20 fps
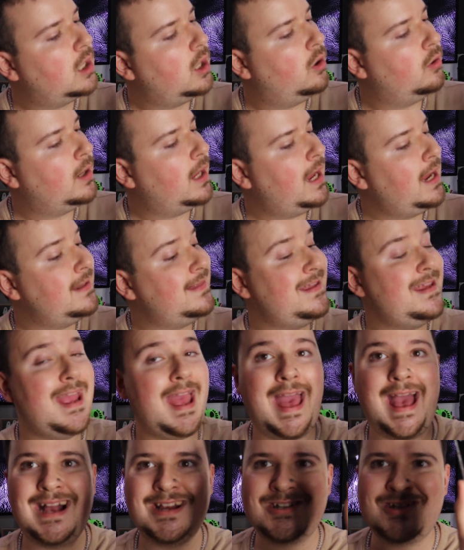Okay, the
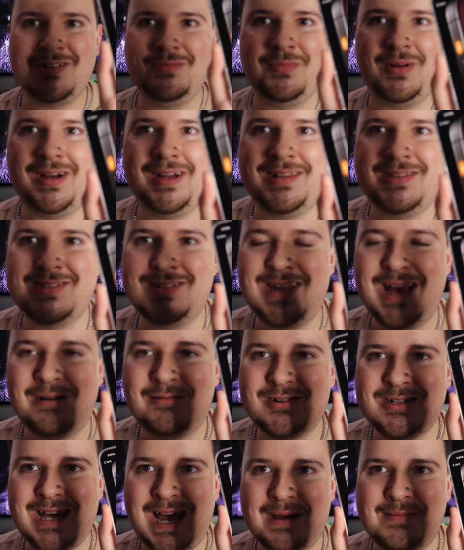action button. So now
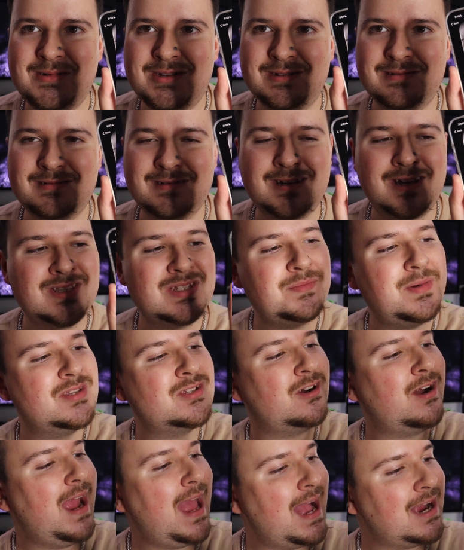we're time to customize
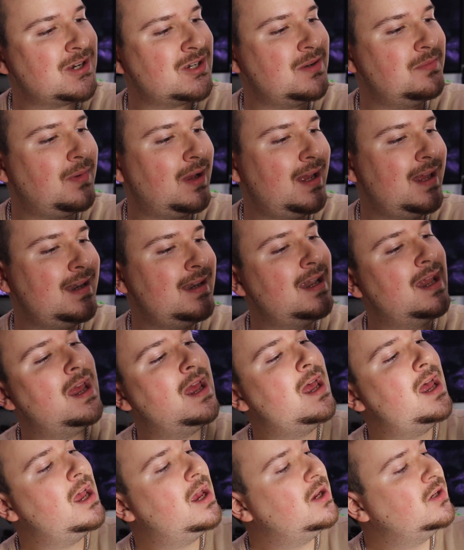our action button.
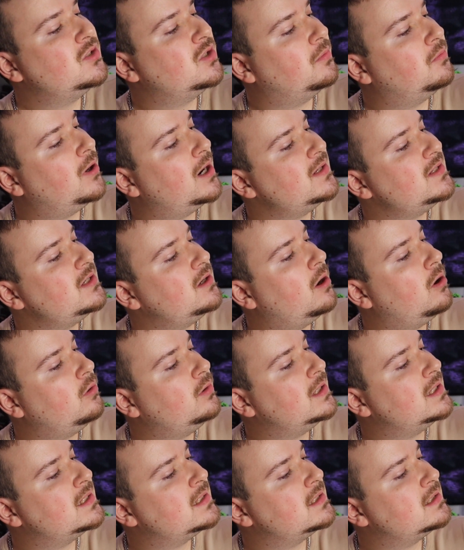So press and
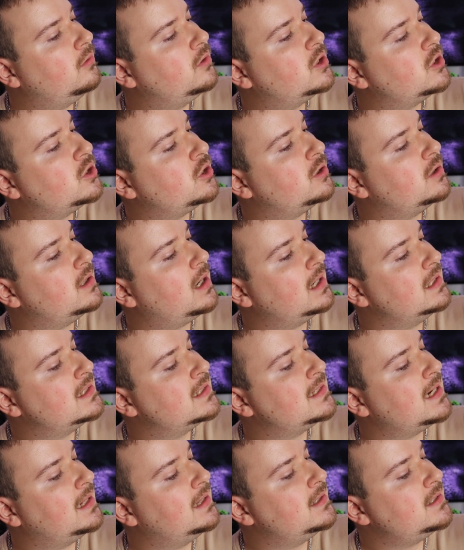hold this will just turn it on
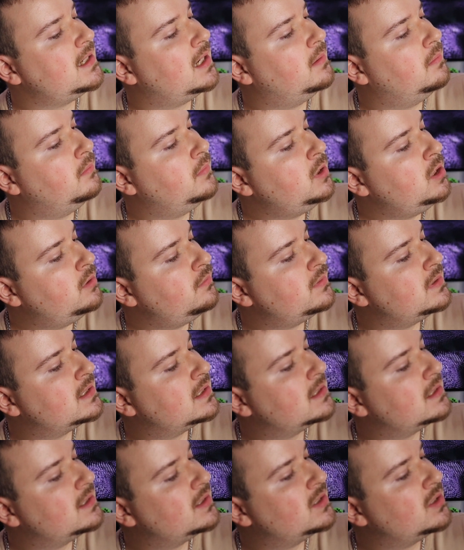silent and
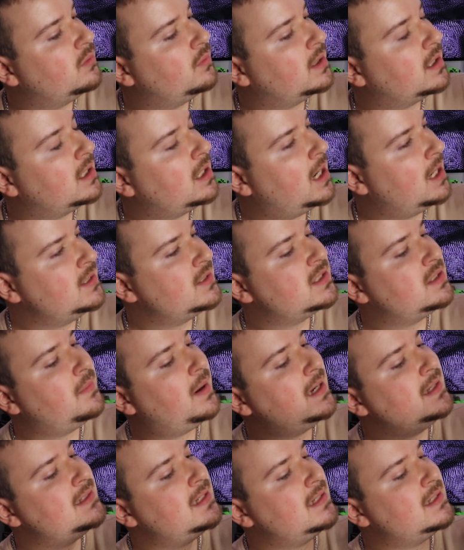mute so we can
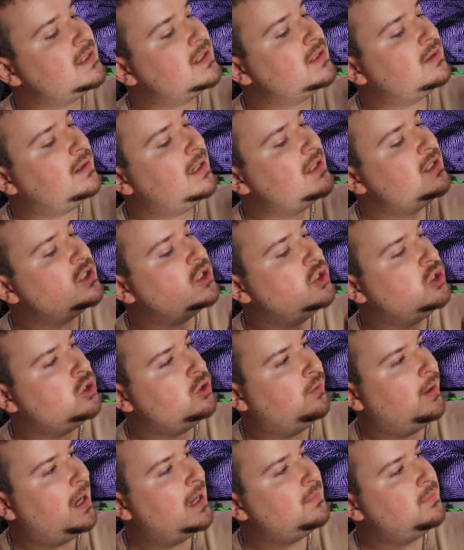customize it. So let's
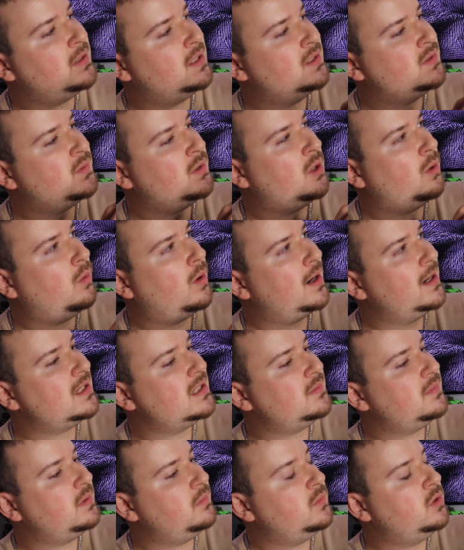do that because we don't want
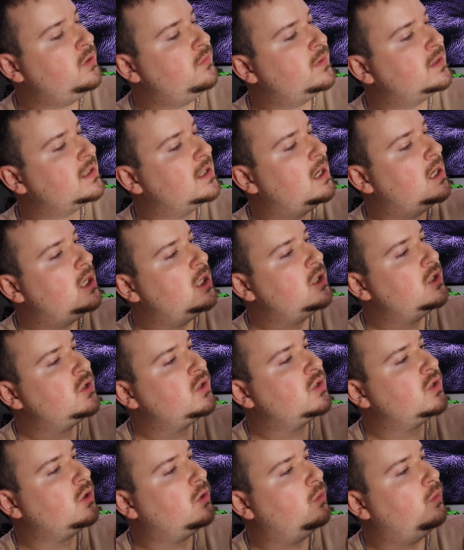it to be mute.
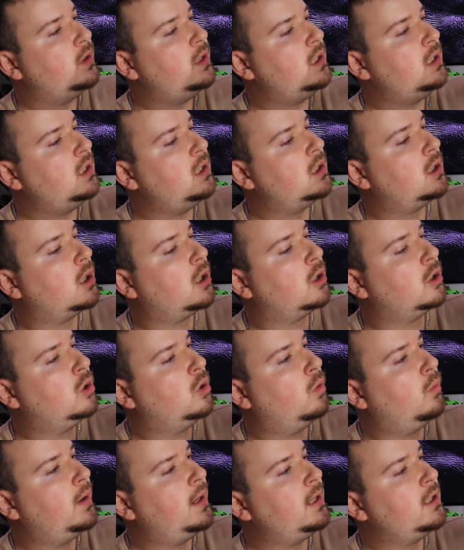So we are
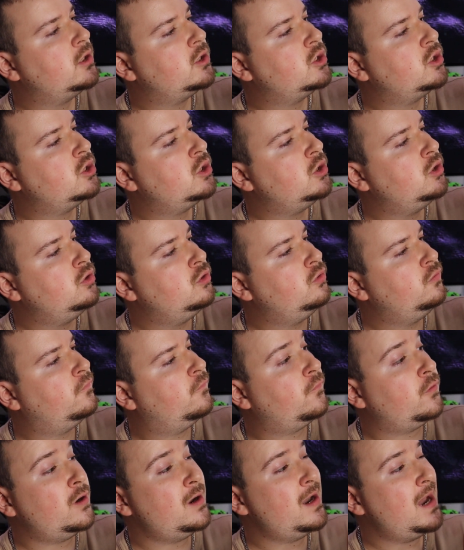going to,
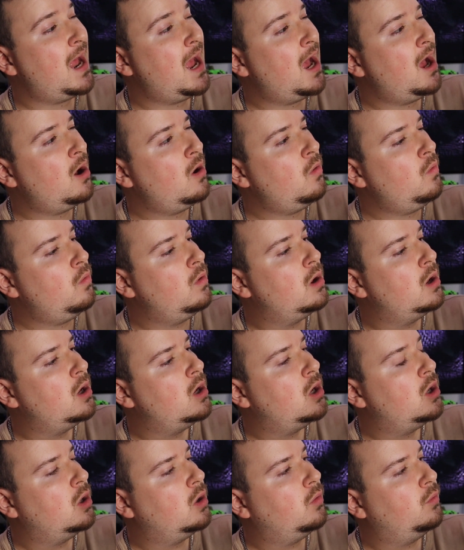for now,
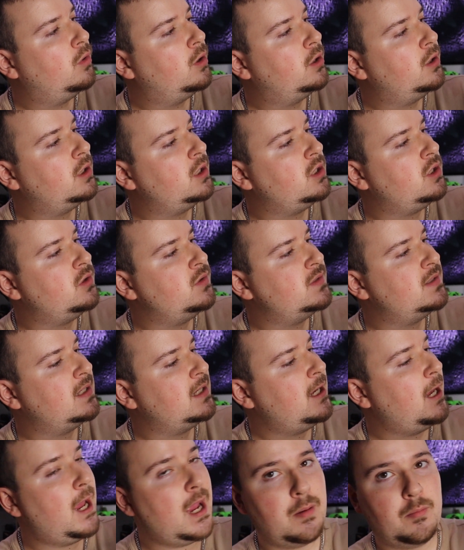we're going to use the
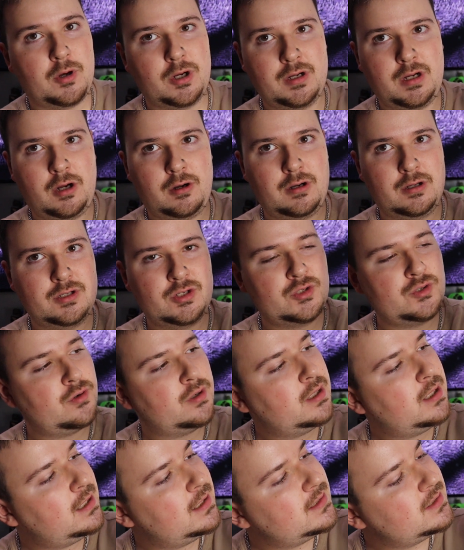camera
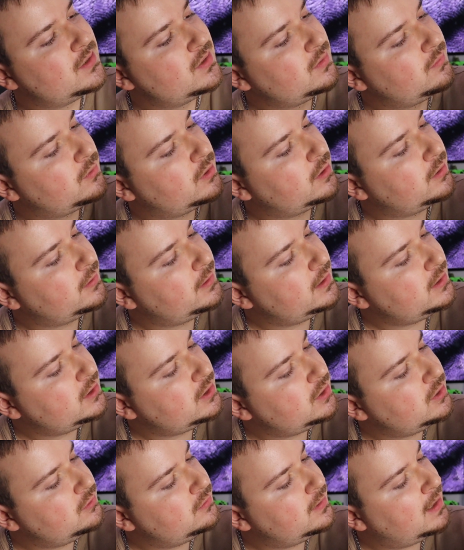shortcut. So we're going
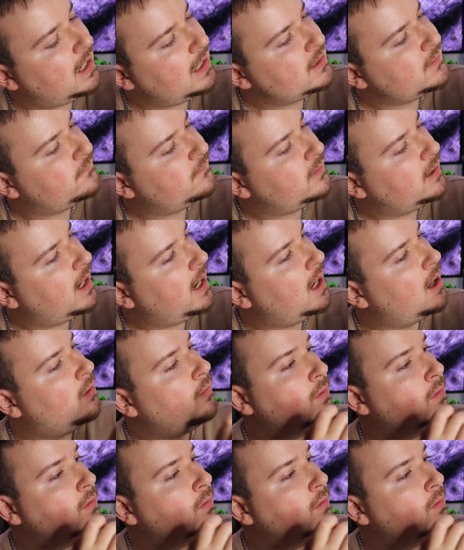to do that for now.